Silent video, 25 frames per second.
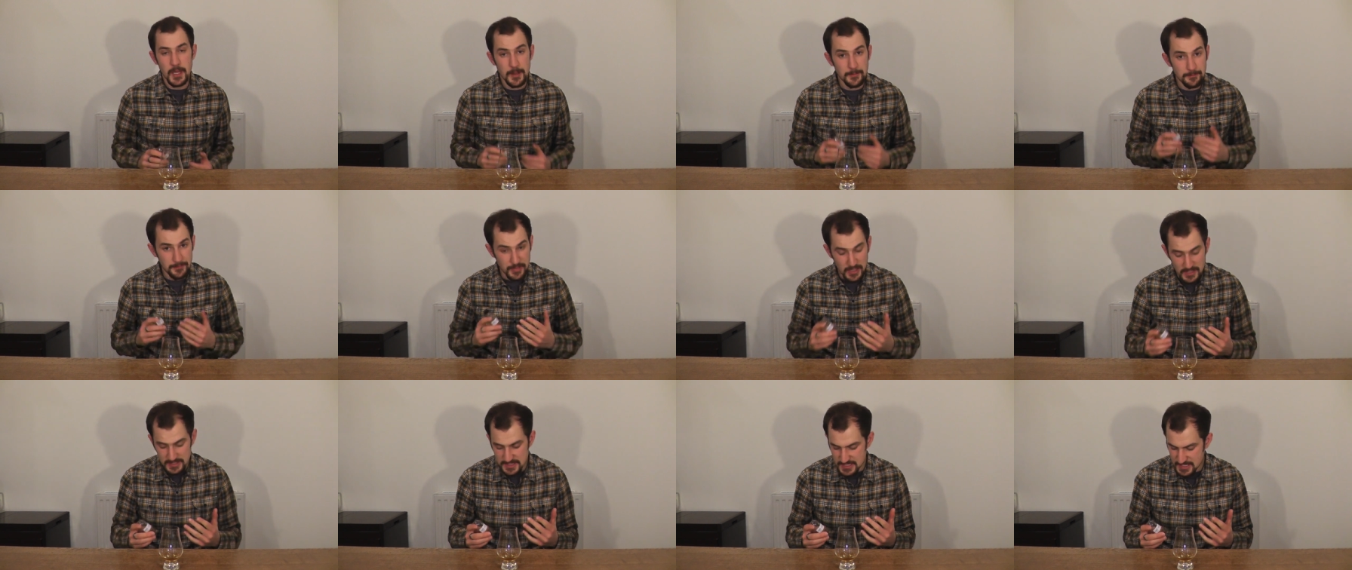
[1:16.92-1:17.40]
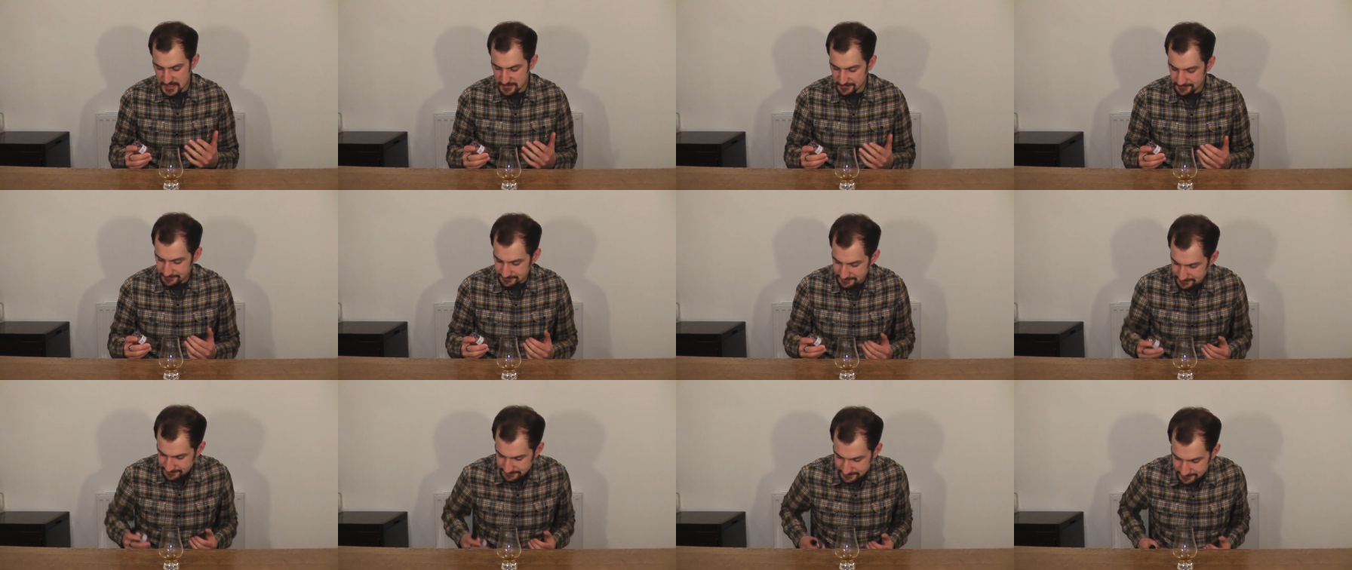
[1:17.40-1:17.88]
But
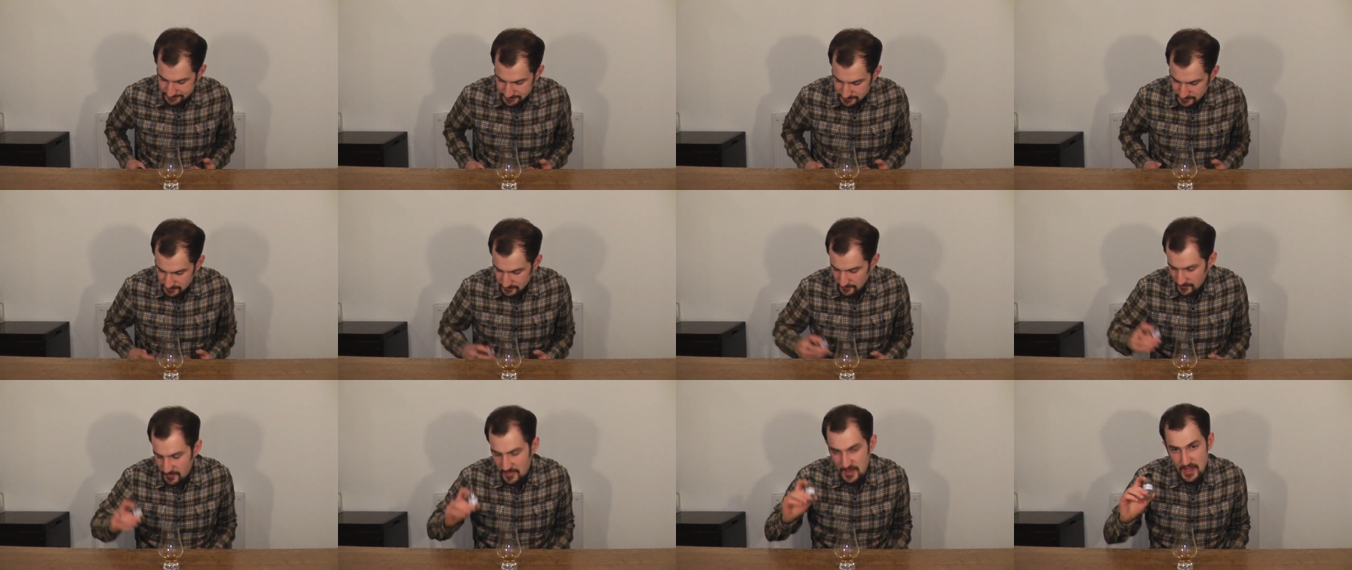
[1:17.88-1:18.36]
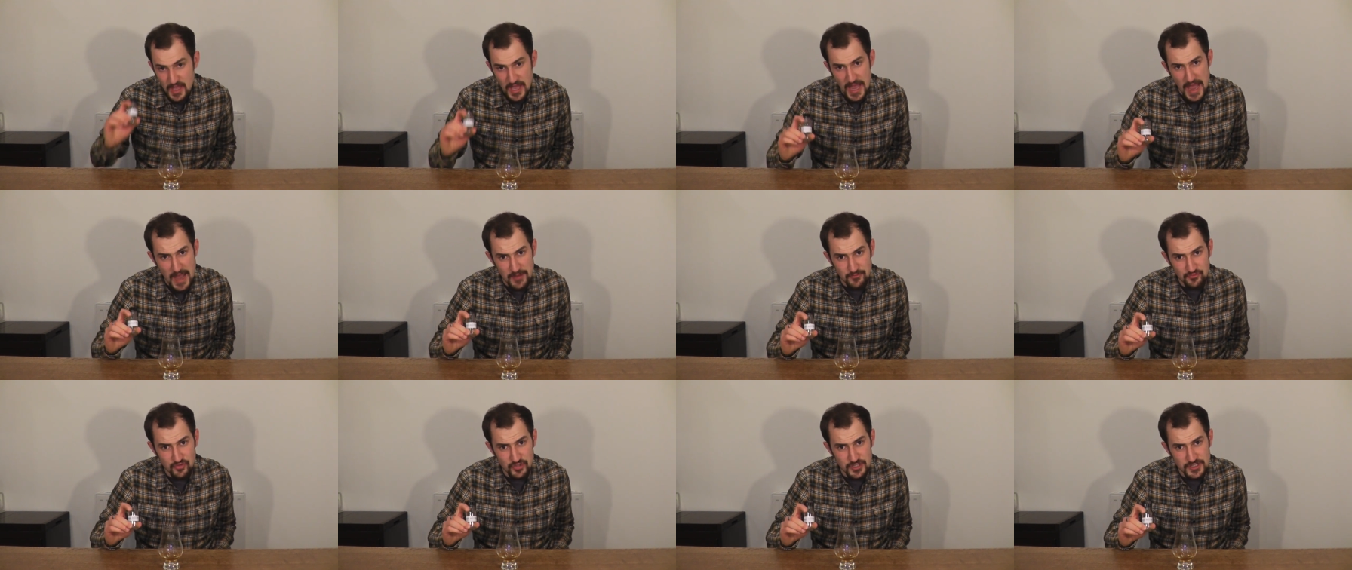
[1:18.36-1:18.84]

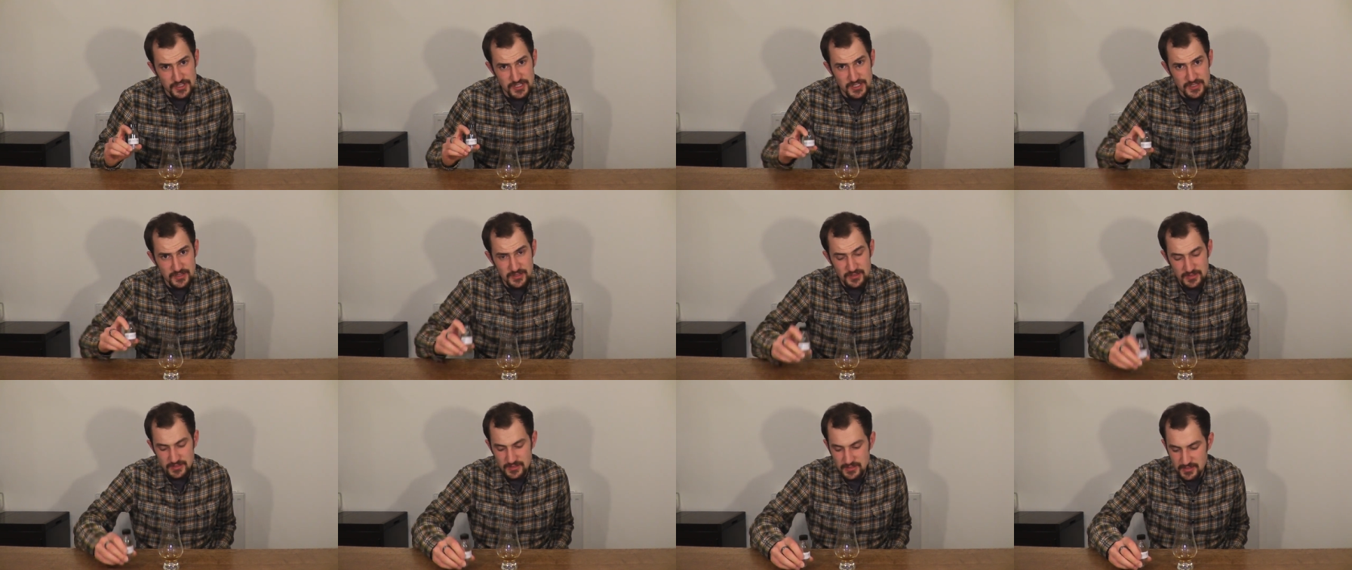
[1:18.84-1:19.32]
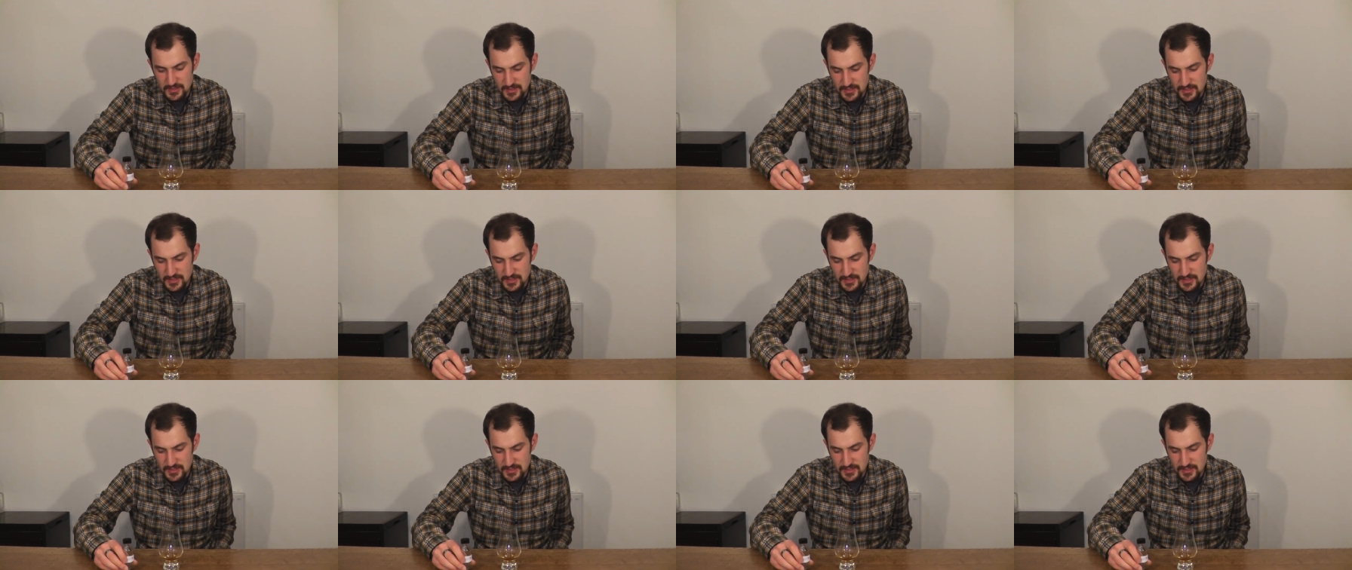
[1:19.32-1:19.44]
Amrut